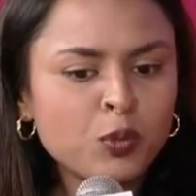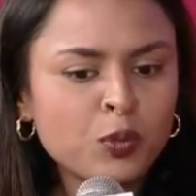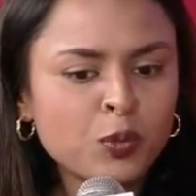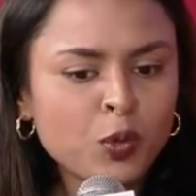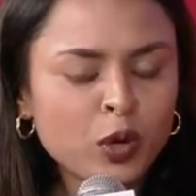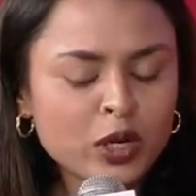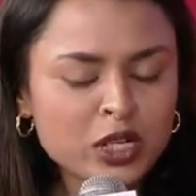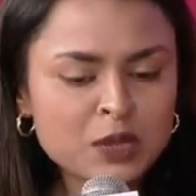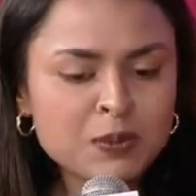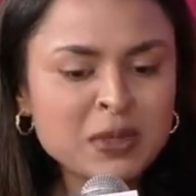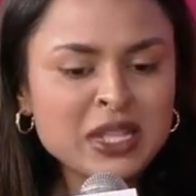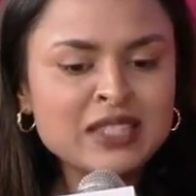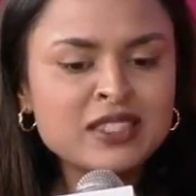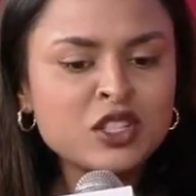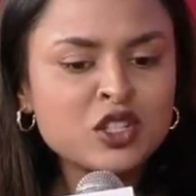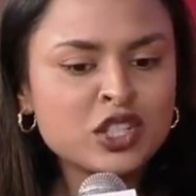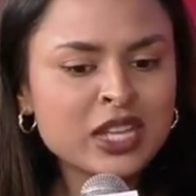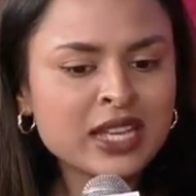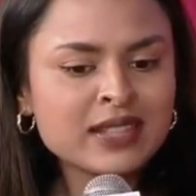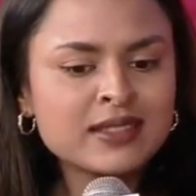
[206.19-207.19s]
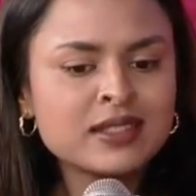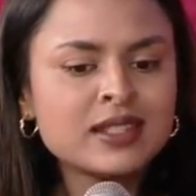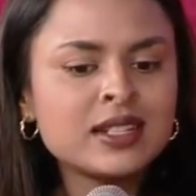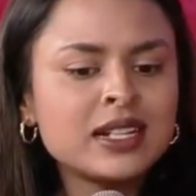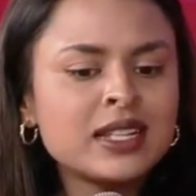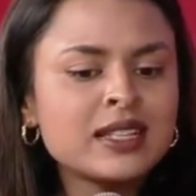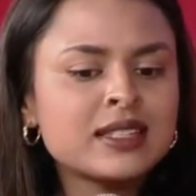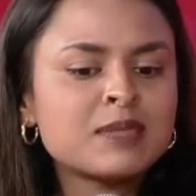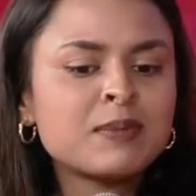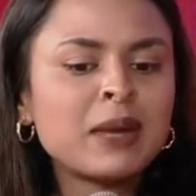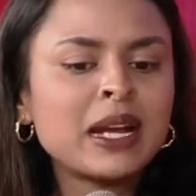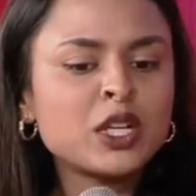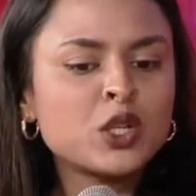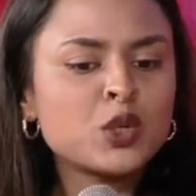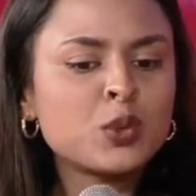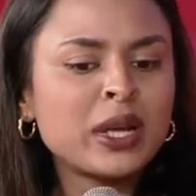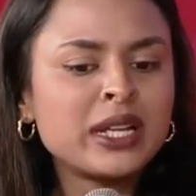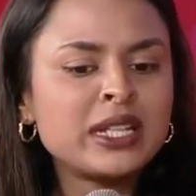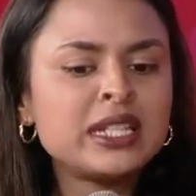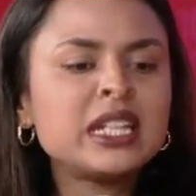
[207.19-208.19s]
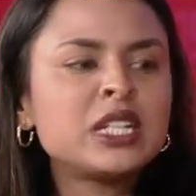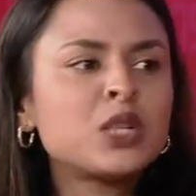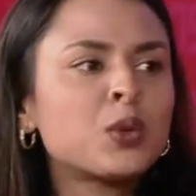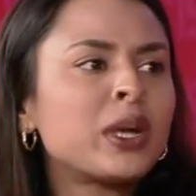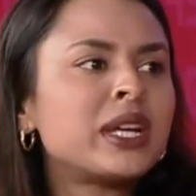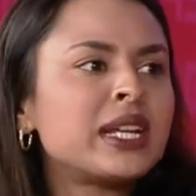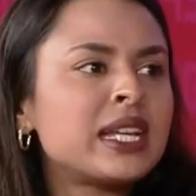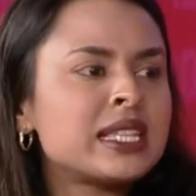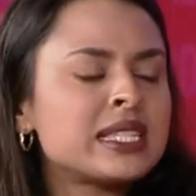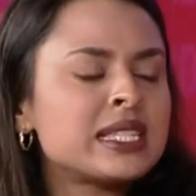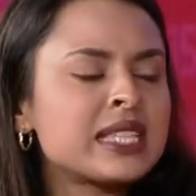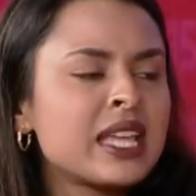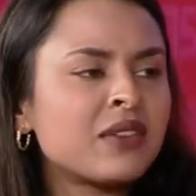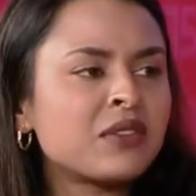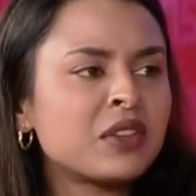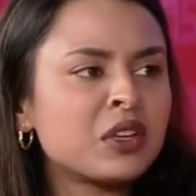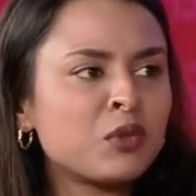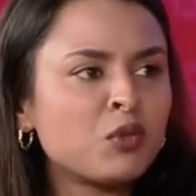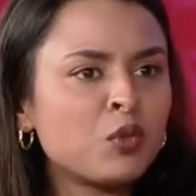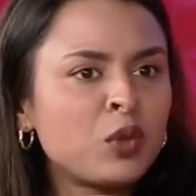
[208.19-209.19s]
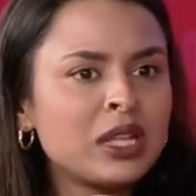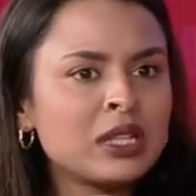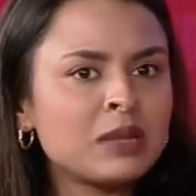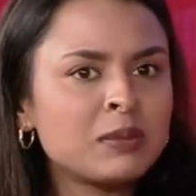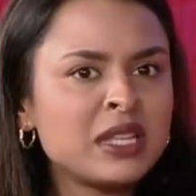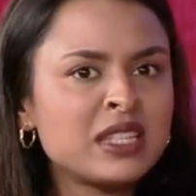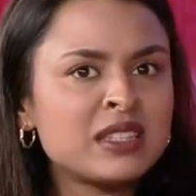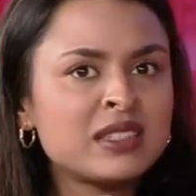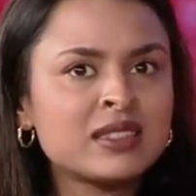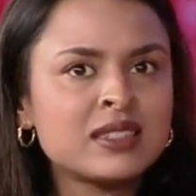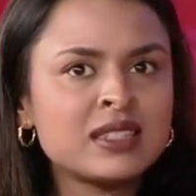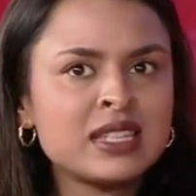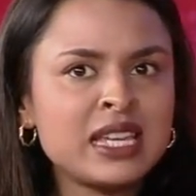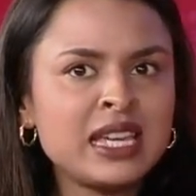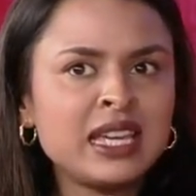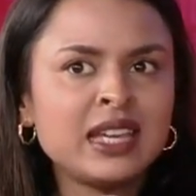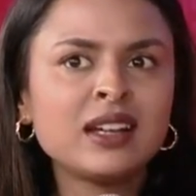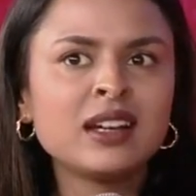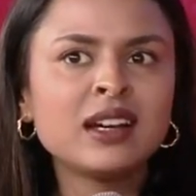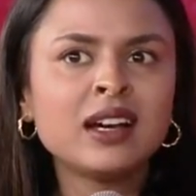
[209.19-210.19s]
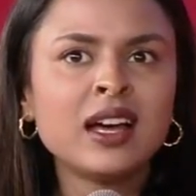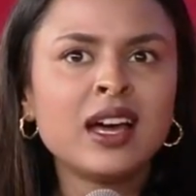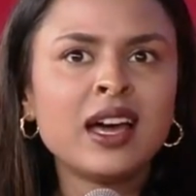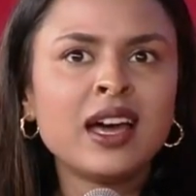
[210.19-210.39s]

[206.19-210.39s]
what has been suggested, is by 2027, we'll be seeing